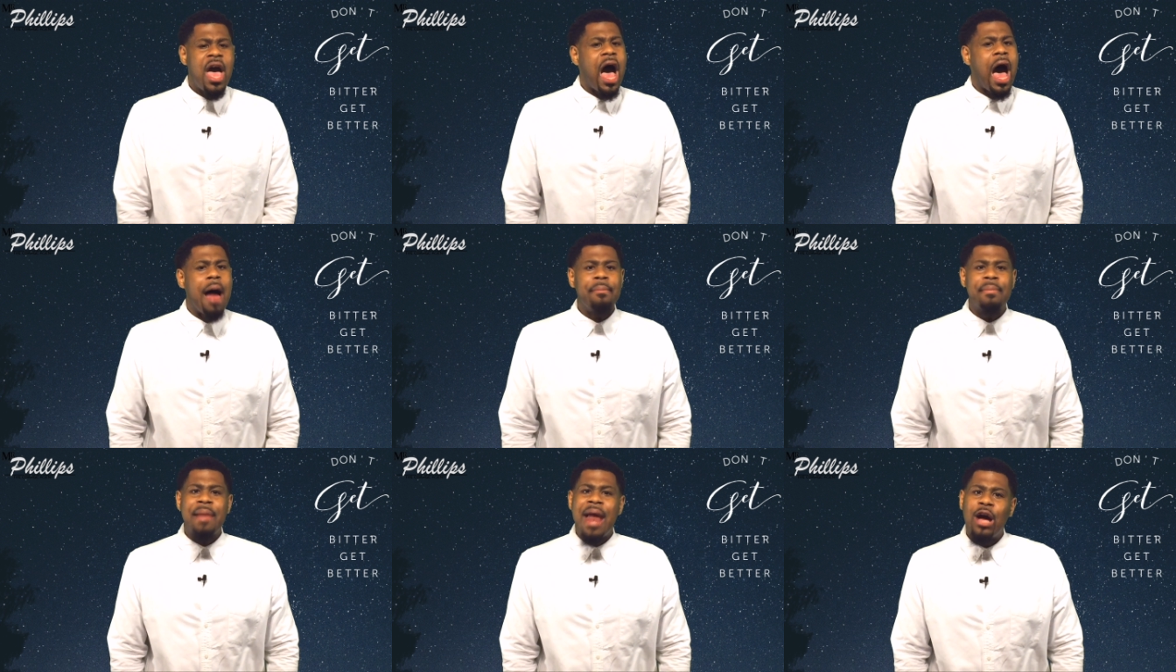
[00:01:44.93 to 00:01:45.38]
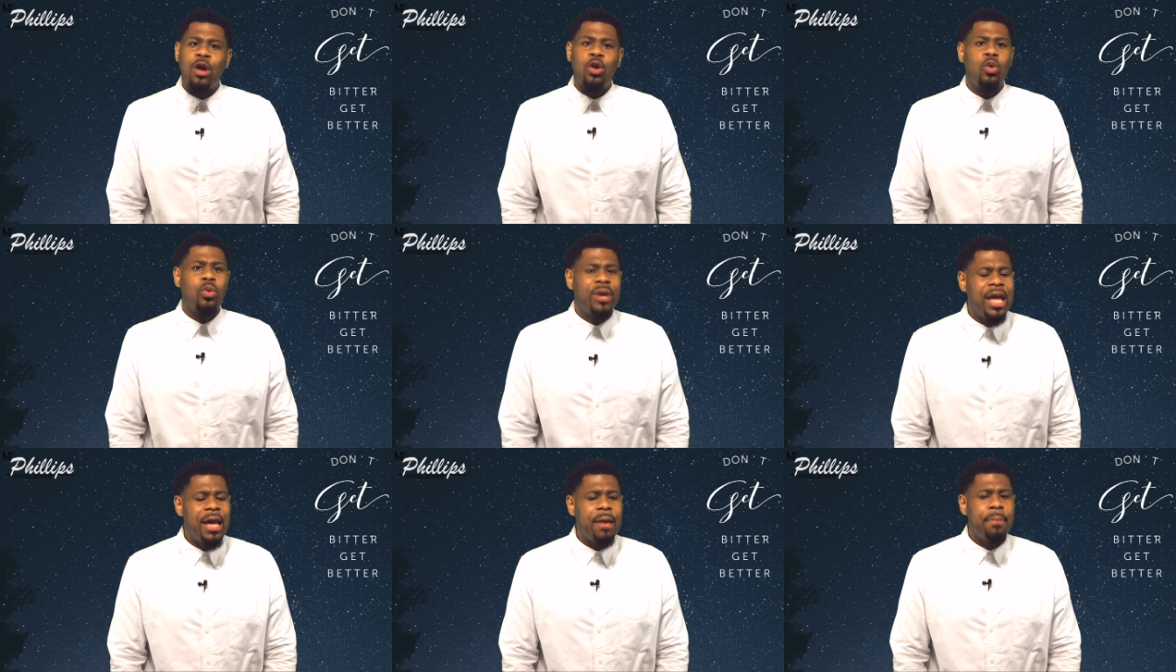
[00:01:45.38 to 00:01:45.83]
I'm not
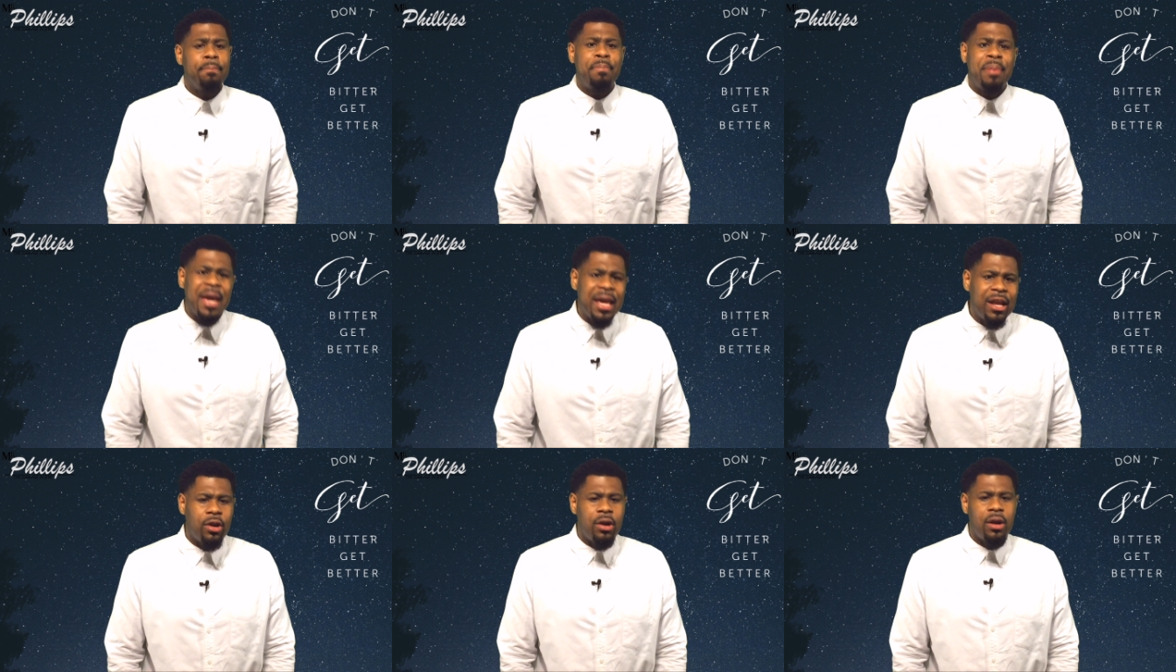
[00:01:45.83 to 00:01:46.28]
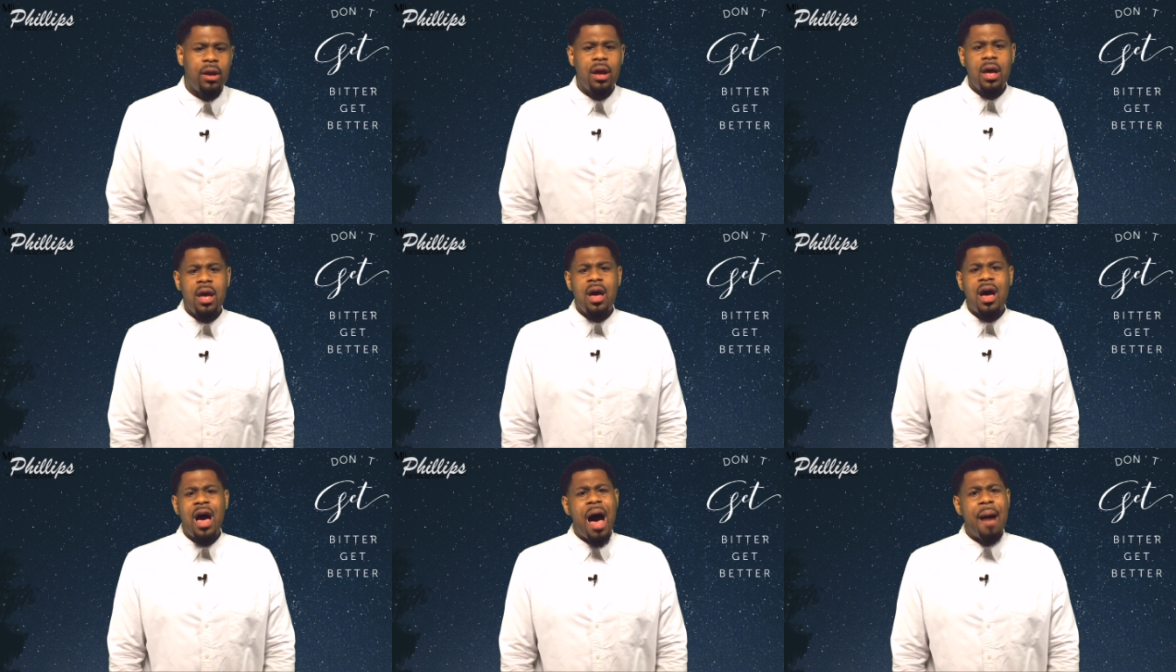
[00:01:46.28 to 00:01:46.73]
going to get bitter.
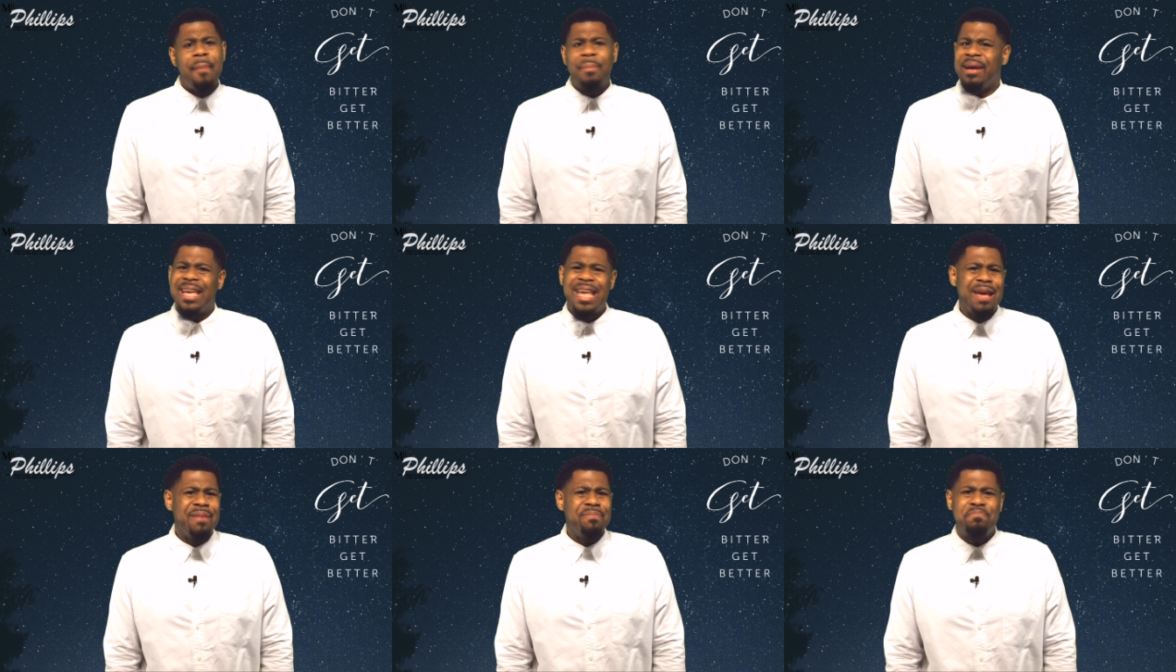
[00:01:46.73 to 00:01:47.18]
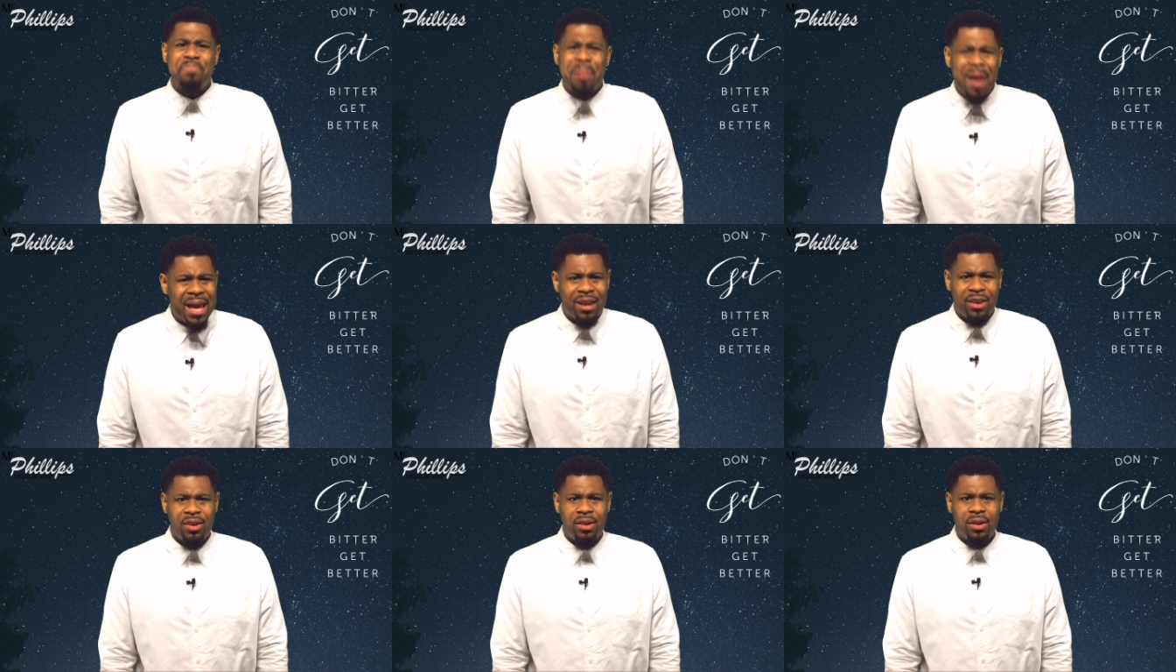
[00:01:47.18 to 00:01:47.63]
I'm going to get
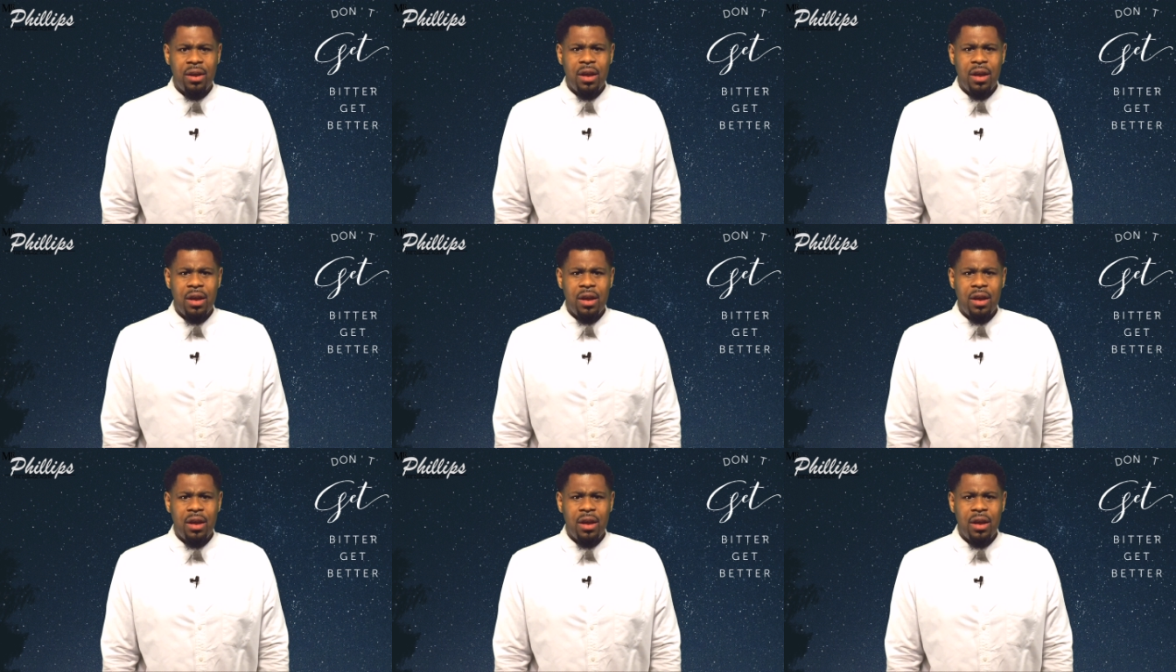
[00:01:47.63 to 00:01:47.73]
better.